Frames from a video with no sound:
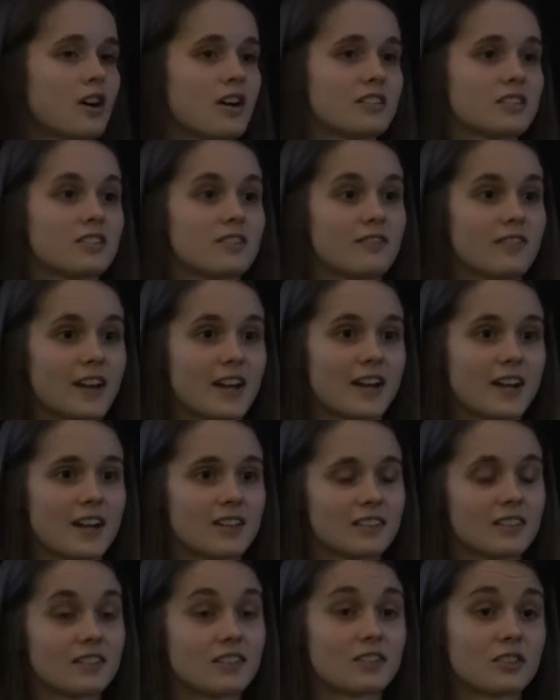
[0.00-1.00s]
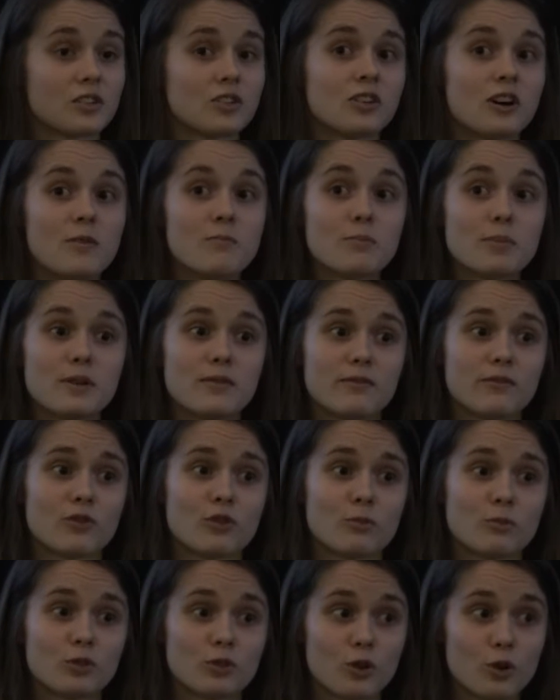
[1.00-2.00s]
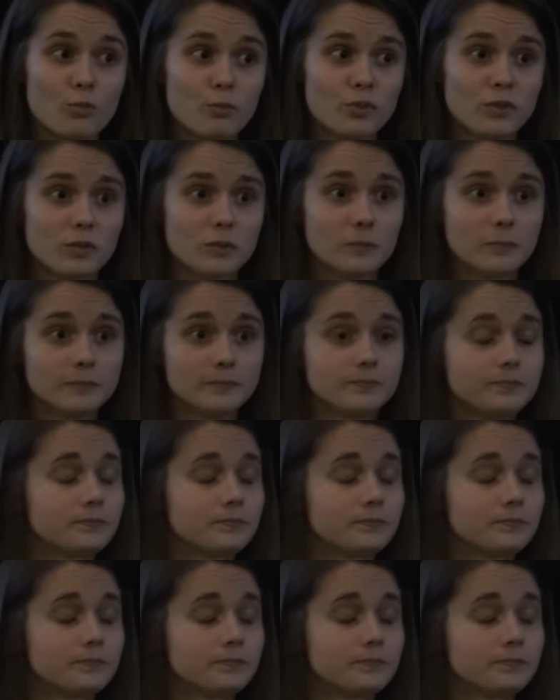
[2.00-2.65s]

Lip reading: cause the fatty acids to clump and form soaps.